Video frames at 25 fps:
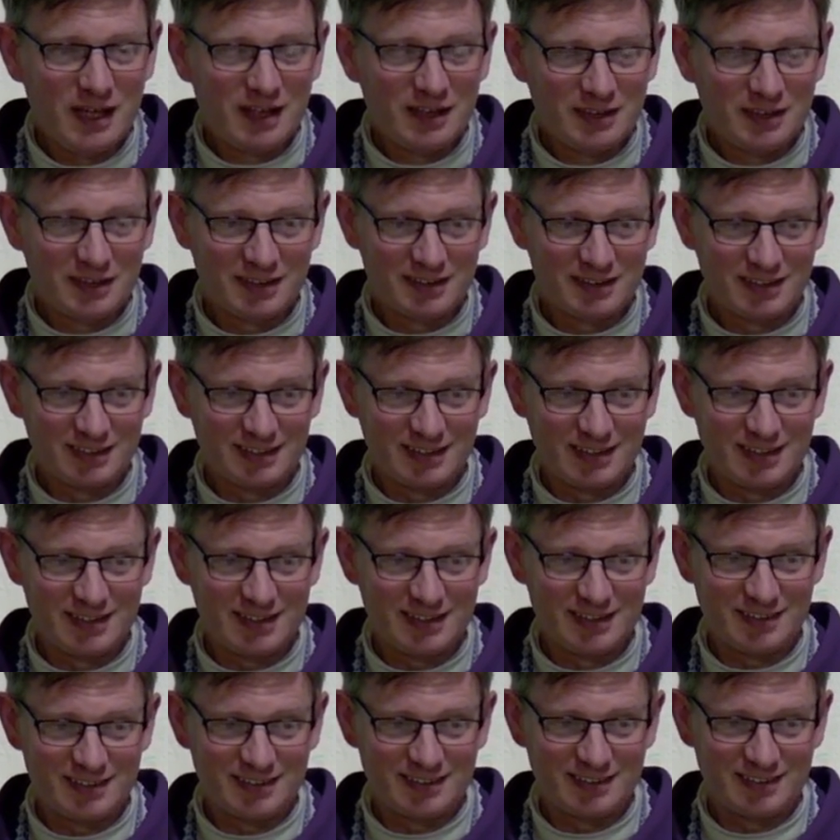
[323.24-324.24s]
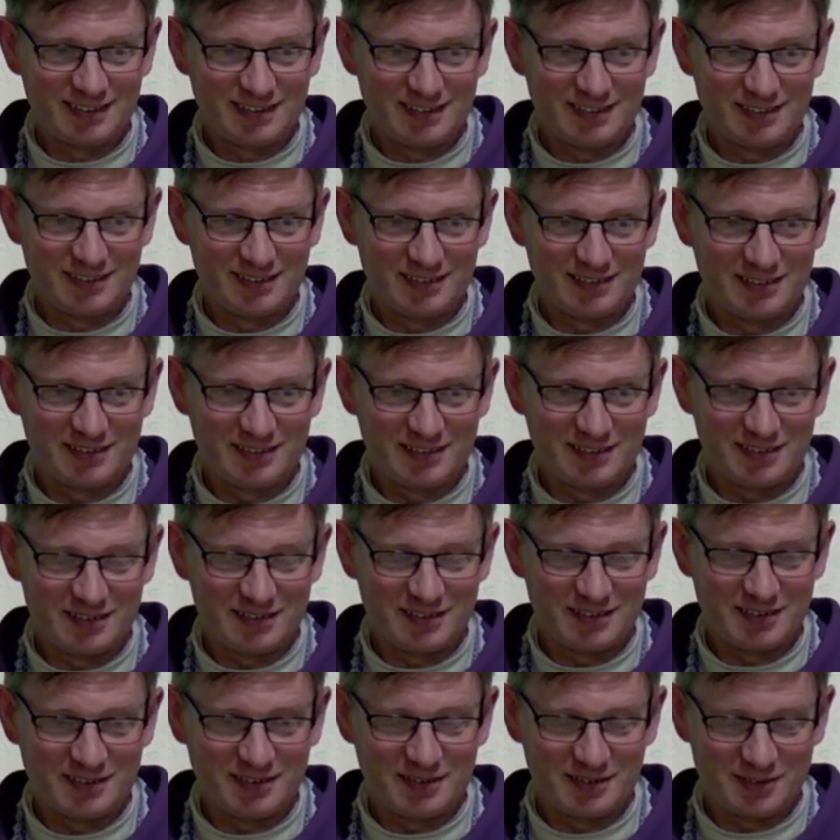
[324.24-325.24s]
the, the
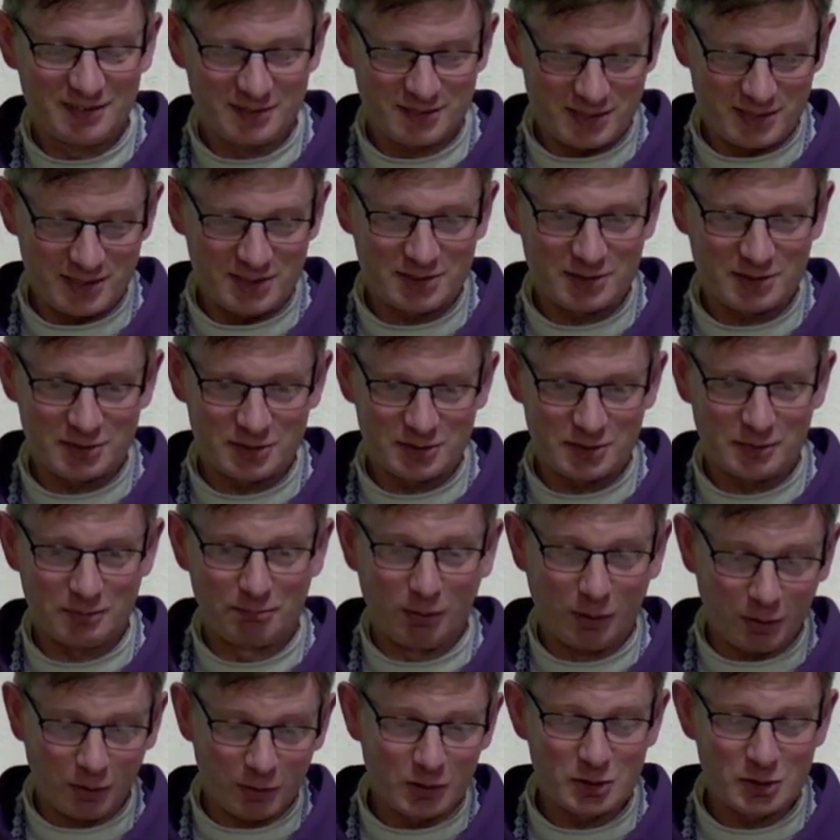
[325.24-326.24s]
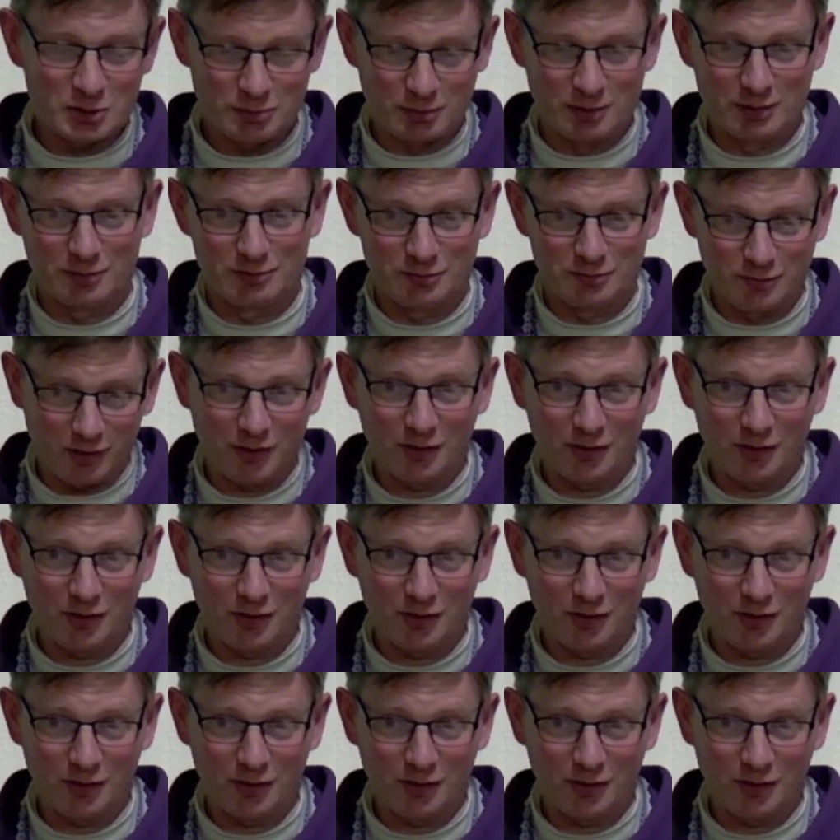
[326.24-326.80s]
sister's punishment for